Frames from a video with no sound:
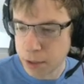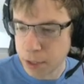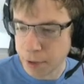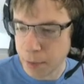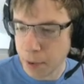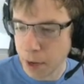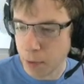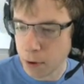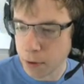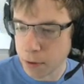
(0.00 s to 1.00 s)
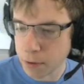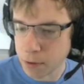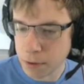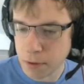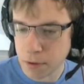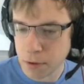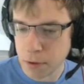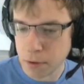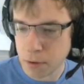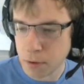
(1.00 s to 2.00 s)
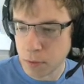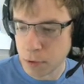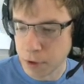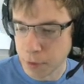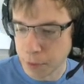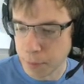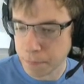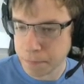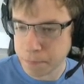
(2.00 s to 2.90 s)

It's a power. What are you talking about?